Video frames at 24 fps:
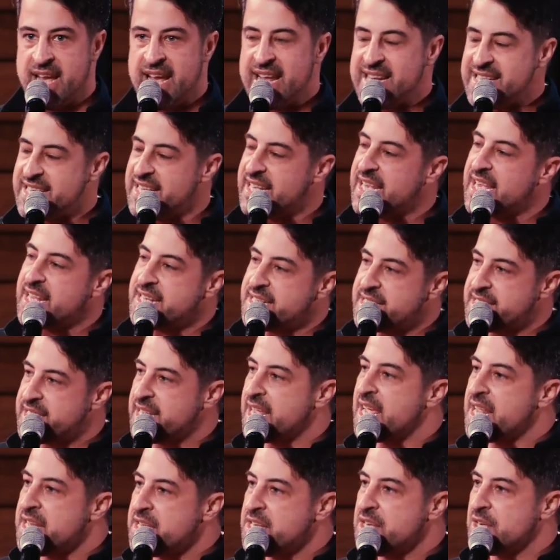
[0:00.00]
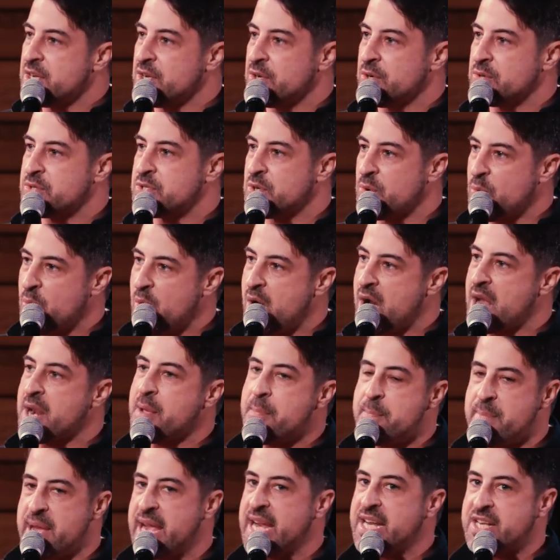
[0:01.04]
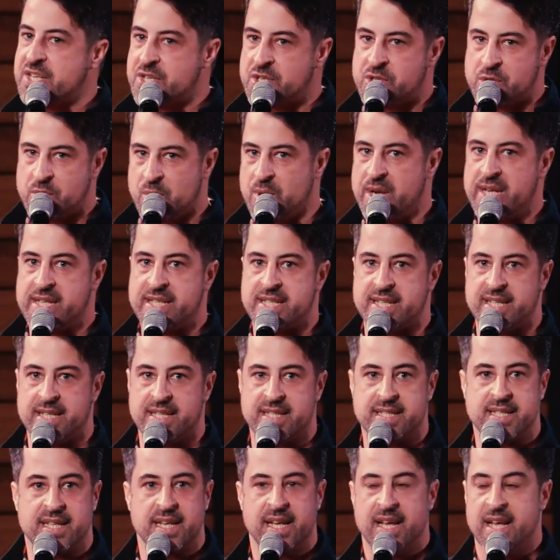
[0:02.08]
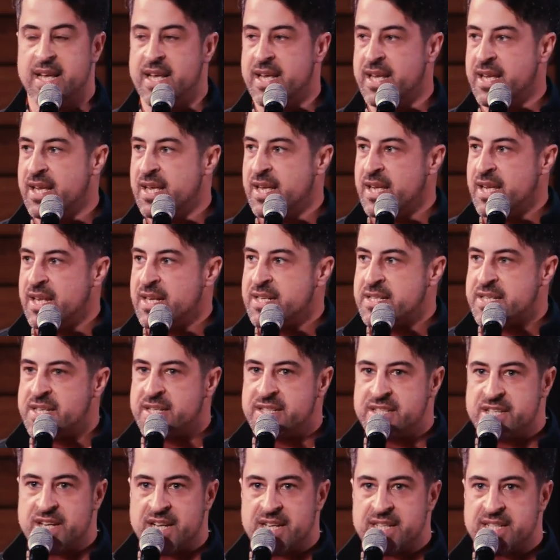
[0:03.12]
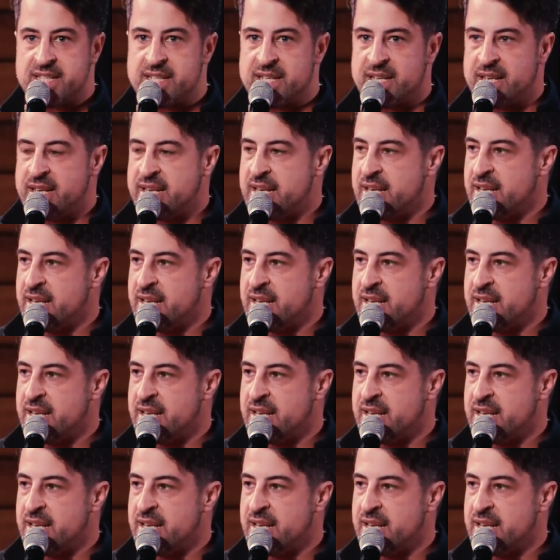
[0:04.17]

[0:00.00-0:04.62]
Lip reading: and to continue to want to make choices to just,